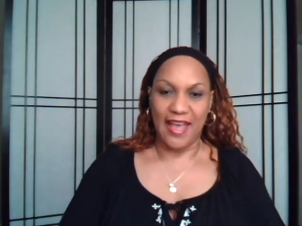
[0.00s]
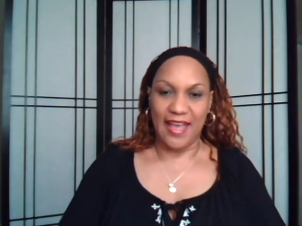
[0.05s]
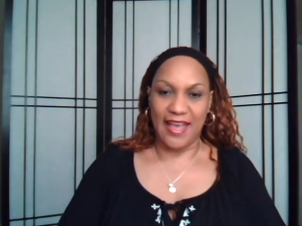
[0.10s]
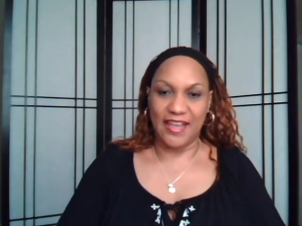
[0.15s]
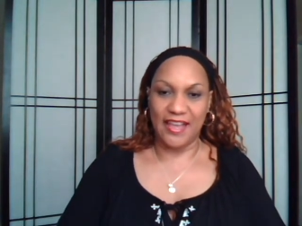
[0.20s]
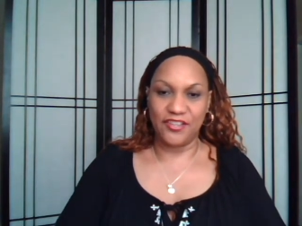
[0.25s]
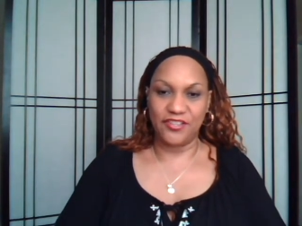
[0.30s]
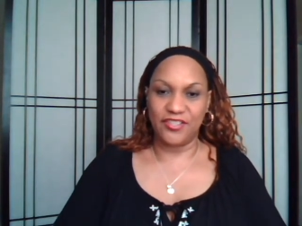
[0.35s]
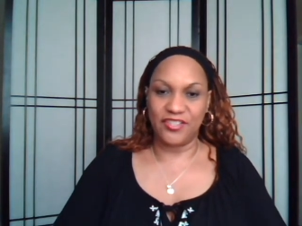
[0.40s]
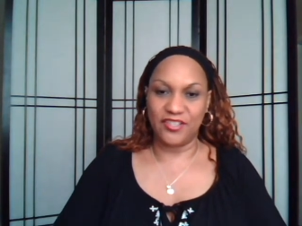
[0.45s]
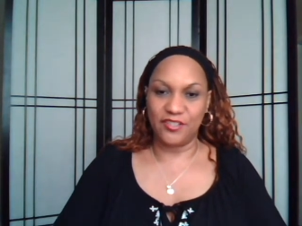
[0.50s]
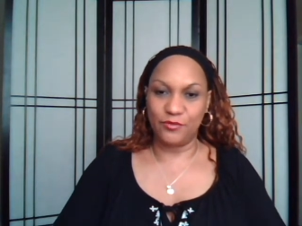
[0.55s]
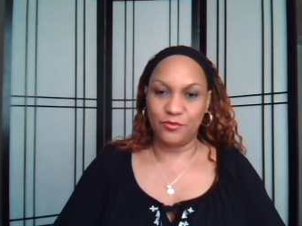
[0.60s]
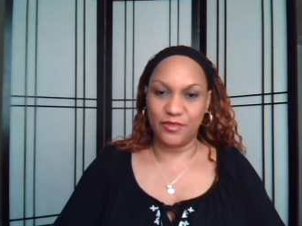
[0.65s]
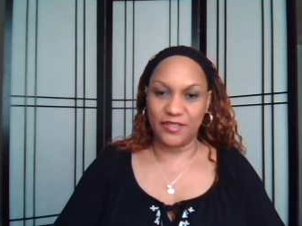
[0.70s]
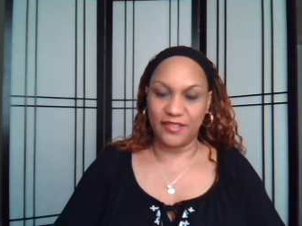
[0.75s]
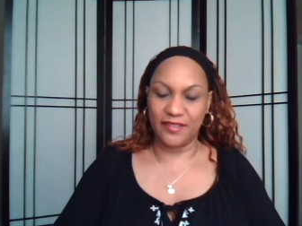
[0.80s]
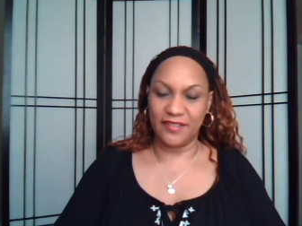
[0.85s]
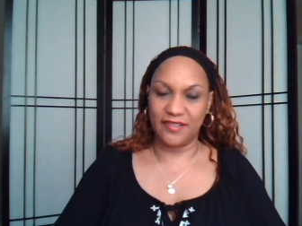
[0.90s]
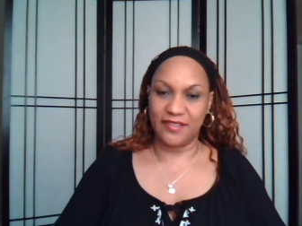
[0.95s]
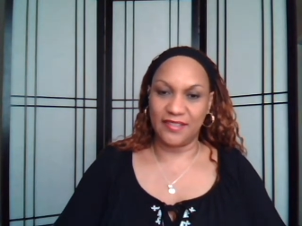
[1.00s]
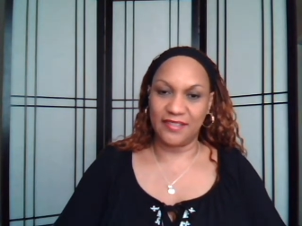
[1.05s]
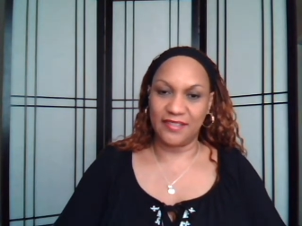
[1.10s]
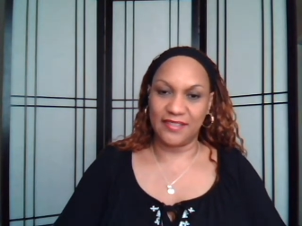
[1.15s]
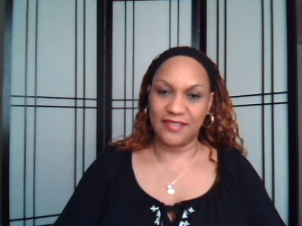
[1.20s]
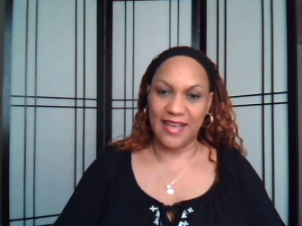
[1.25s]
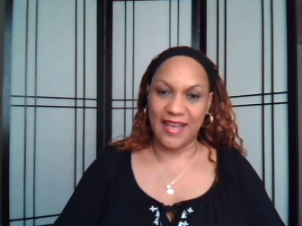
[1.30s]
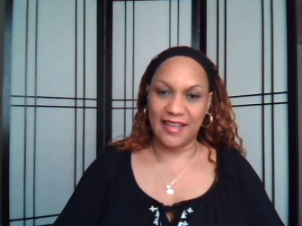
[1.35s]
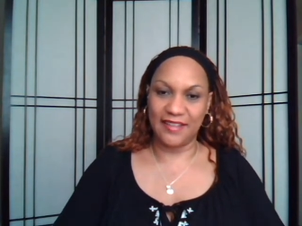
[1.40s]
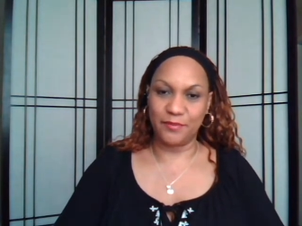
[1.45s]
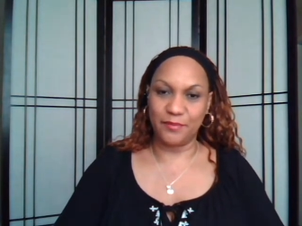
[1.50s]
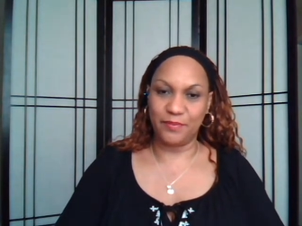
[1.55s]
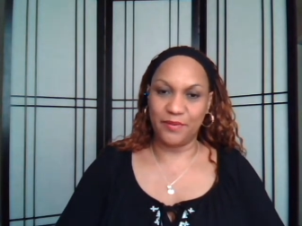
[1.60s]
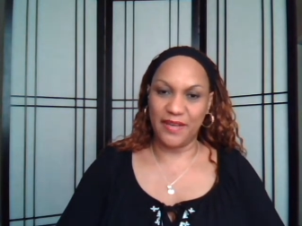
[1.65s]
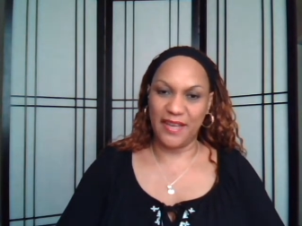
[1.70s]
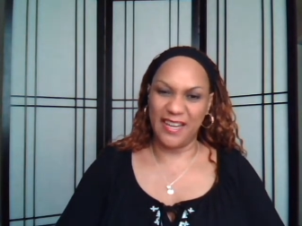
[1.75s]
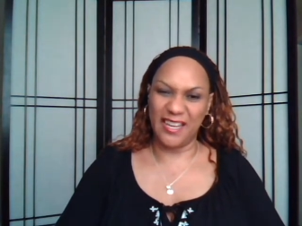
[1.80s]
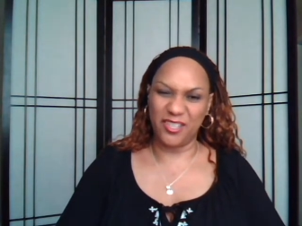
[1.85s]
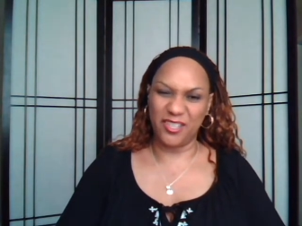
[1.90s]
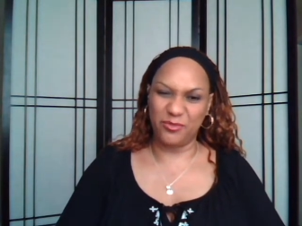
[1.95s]
and you see how the
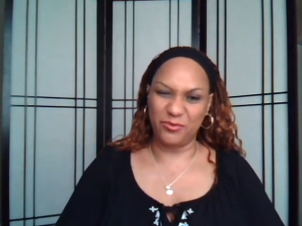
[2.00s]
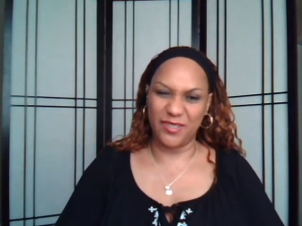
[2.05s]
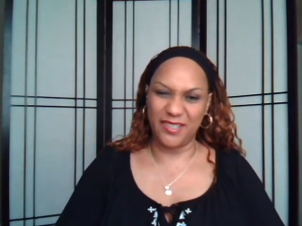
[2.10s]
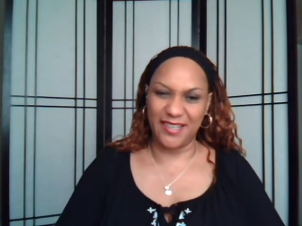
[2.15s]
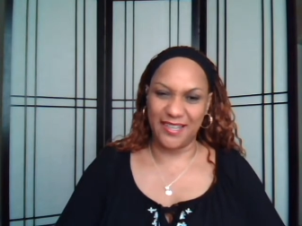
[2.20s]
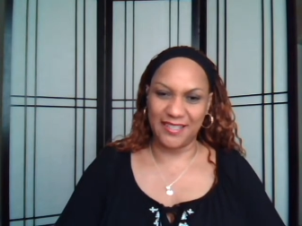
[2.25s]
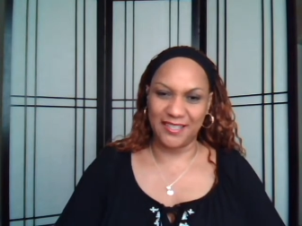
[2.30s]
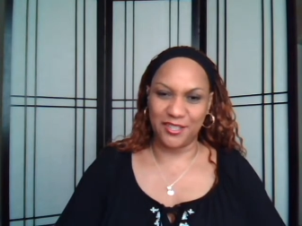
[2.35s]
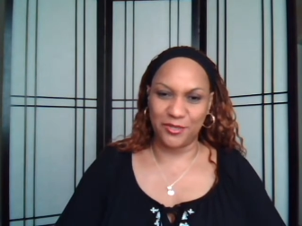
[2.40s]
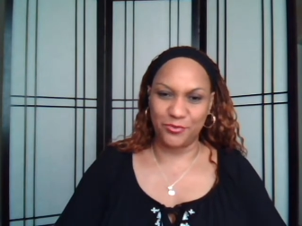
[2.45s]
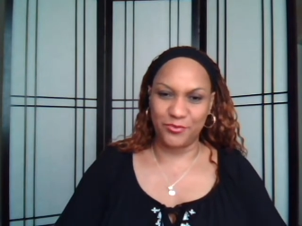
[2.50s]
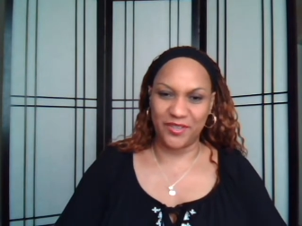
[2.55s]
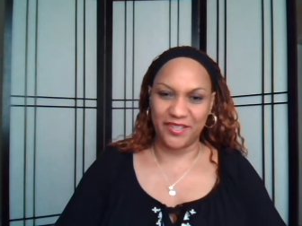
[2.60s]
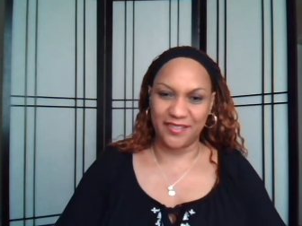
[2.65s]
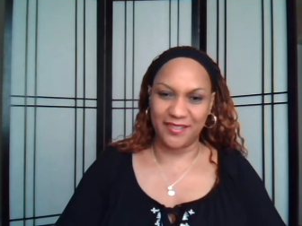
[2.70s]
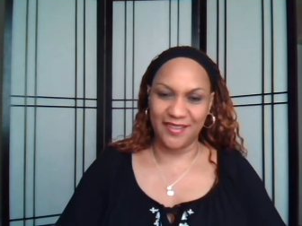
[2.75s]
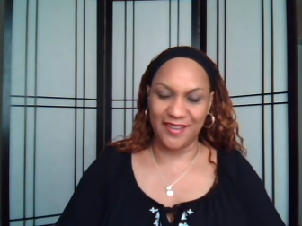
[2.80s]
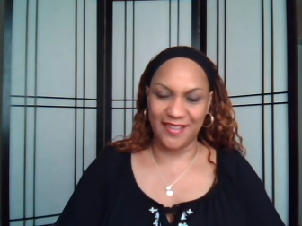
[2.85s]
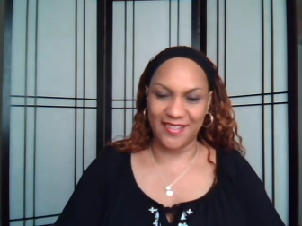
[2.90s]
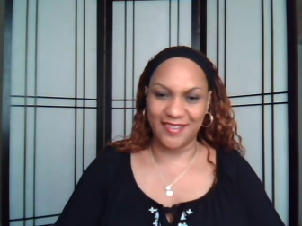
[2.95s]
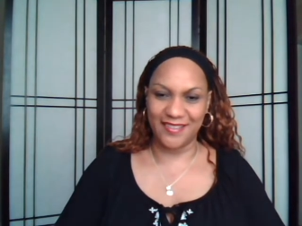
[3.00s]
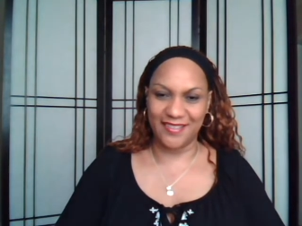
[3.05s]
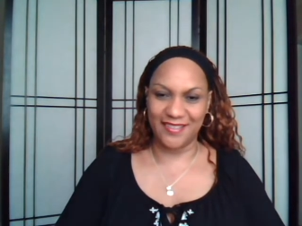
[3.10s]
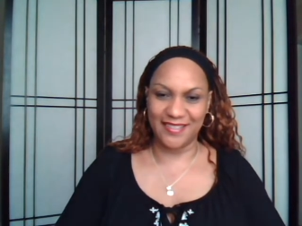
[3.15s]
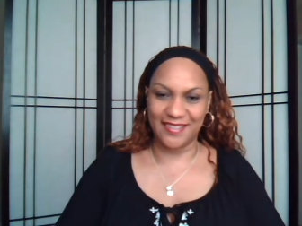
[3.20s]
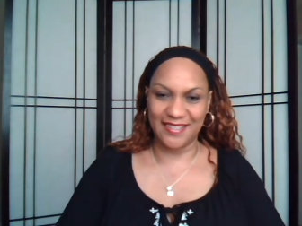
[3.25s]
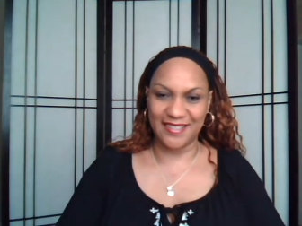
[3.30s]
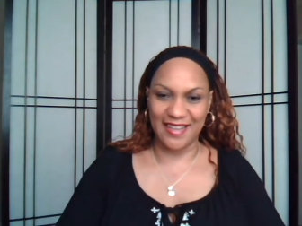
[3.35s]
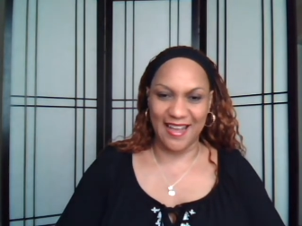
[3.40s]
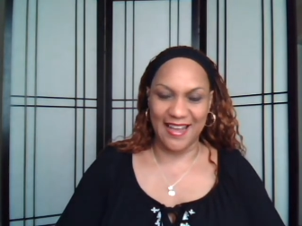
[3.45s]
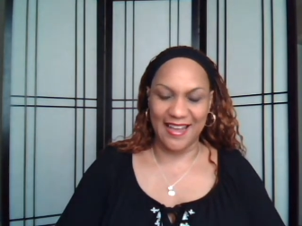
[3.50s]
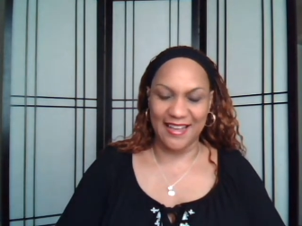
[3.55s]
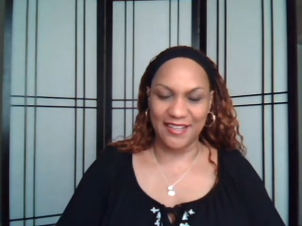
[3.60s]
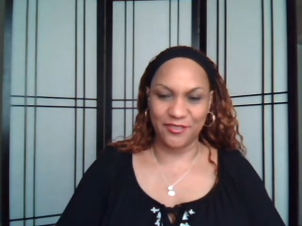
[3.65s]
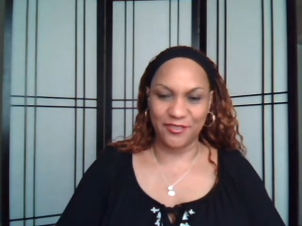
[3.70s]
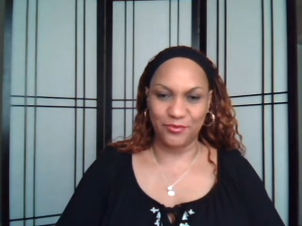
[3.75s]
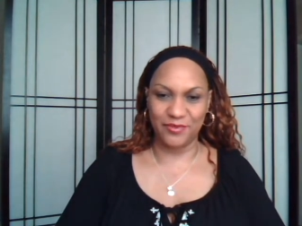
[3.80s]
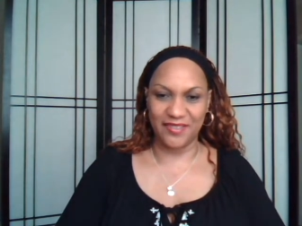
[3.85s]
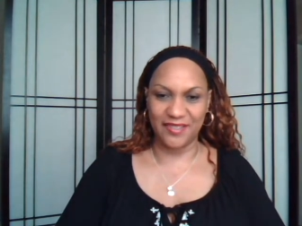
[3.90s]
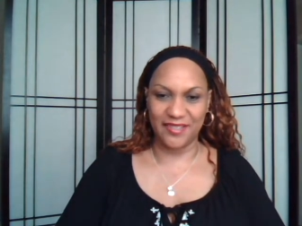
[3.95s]
planets relate to one another and the
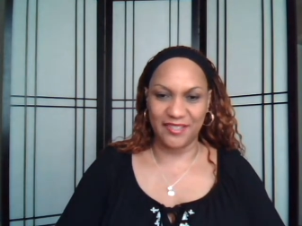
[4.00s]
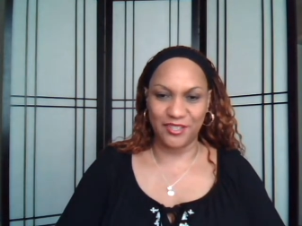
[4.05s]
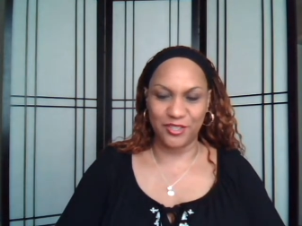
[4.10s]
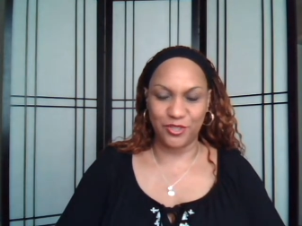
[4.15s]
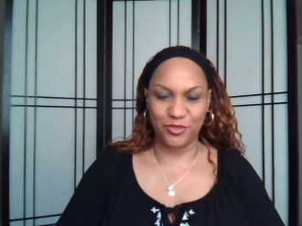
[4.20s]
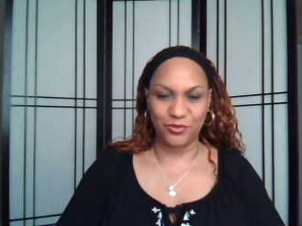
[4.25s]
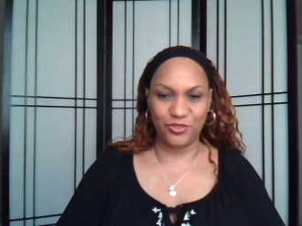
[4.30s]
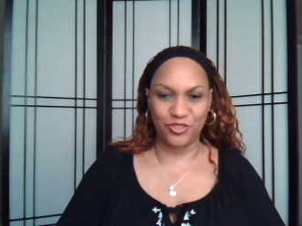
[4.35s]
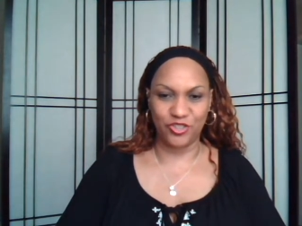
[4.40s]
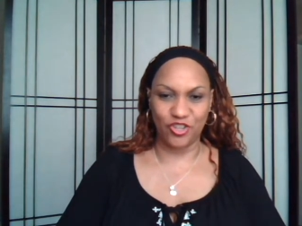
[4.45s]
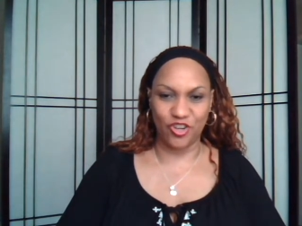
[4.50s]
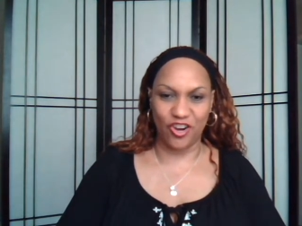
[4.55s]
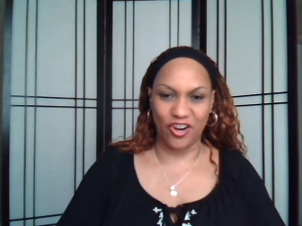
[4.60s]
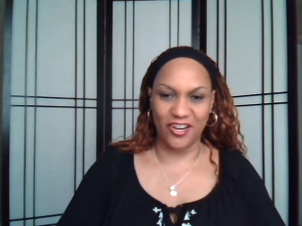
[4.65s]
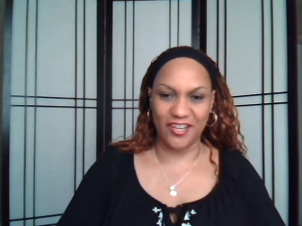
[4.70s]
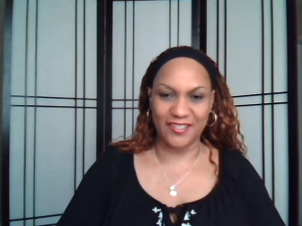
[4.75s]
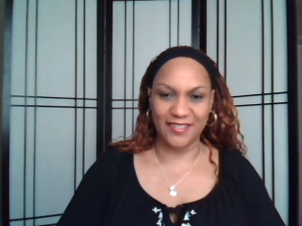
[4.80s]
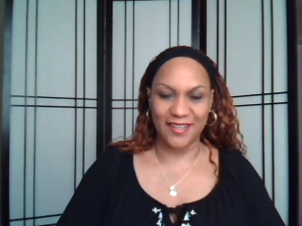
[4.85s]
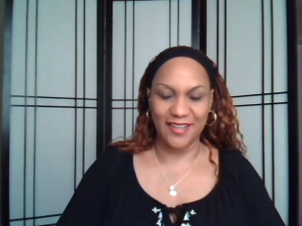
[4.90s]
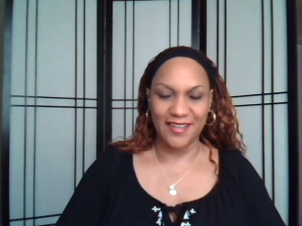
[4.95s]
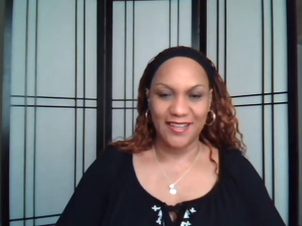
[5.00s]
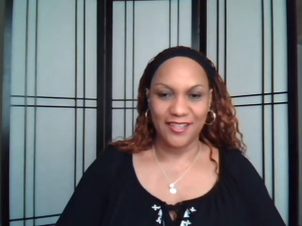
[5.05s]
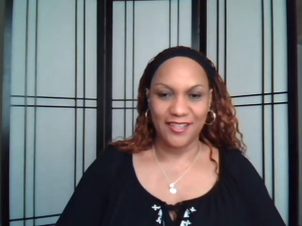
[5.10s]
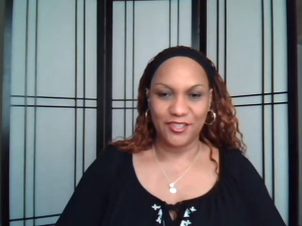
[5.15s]
signs within the two charts,